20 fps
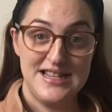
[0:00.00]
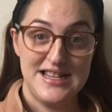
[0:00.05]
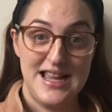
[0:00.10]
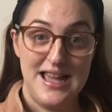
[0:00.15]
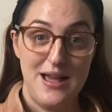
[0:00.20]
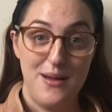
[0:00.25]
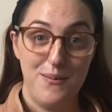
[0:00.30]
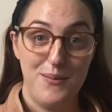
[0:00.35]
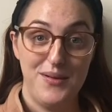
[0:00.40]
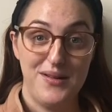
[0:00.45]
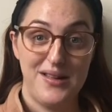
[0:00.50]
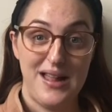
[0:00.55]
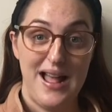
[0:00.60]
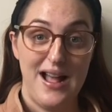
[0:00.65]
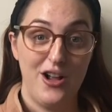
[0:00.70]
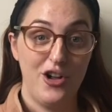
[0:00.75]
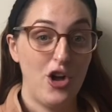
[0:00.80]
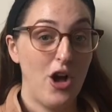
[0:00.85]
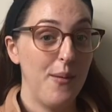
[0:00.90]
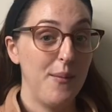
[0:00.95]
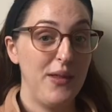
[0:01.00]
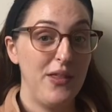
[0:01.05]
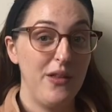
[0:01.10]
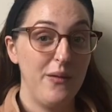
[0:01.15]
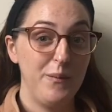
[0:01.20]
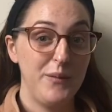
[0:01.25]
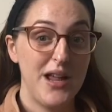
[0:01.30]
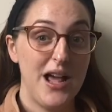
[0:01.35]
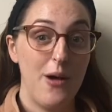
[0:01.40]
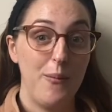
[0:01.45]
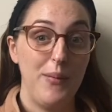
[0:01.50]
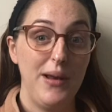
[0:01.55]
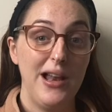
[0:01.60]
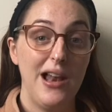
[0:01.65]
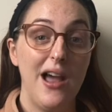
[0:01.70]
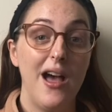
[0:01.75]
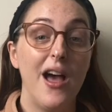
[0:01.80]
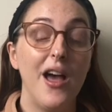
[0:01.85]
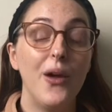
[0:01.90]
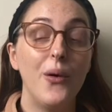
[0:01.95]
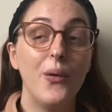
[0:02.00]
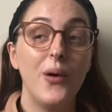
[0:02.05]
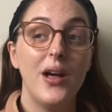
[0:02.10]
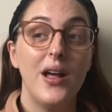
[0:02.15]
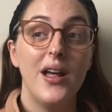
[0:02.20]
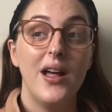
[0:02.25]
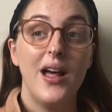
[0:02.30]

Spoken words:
tips and comment them down below.